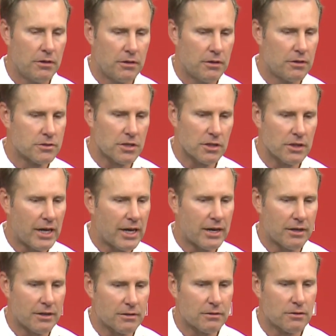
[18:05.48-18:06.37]
there's a
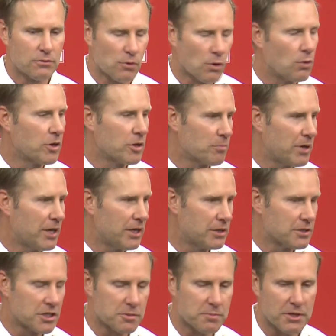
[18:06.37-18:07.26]
lot of growing
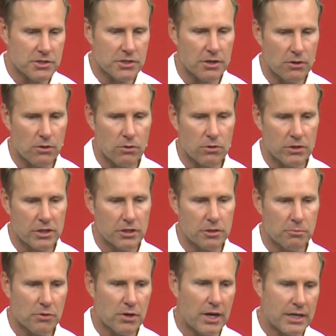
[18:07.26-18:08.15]
pains, especially early in
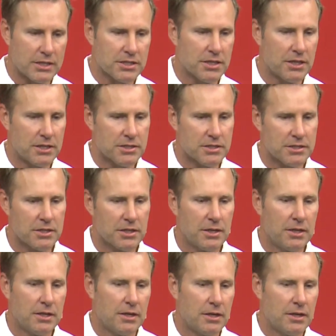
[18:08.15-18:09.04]
the process.
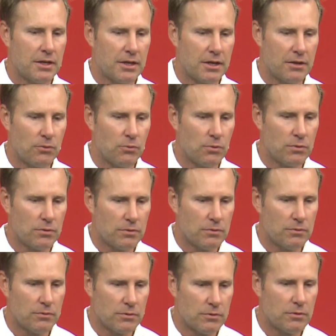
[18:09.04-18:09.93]

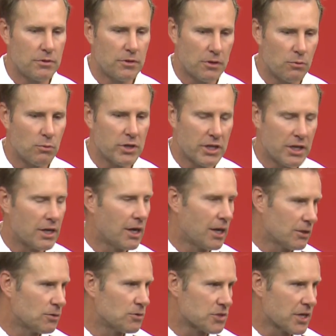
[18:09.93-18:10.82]
You know, we get
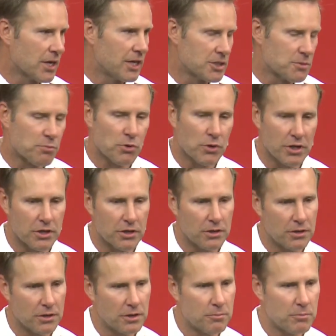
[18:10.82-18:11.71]
on those guys pretty
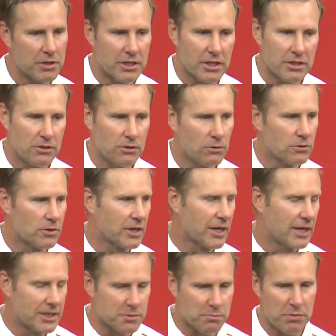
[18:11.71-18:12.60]
good, but then the older
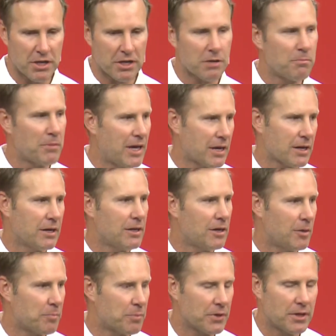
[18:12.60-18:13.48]
guys pick them back
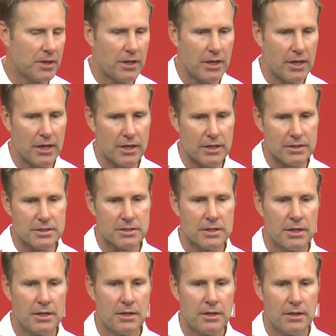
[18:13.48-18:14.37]
up. And,
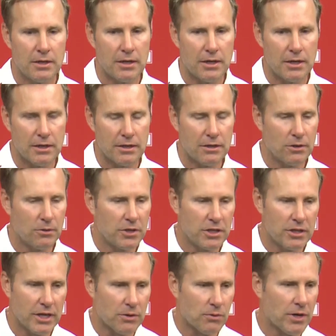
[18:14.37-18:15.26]
you know,
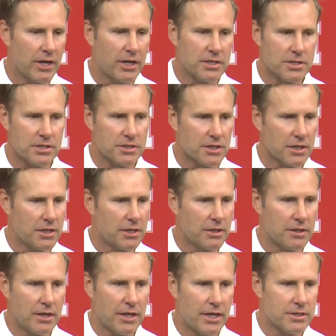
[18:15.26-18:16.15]
Eli Rice is a
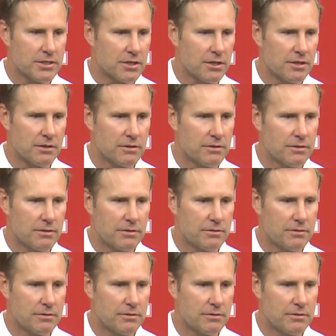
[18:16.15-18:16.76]
kid that has an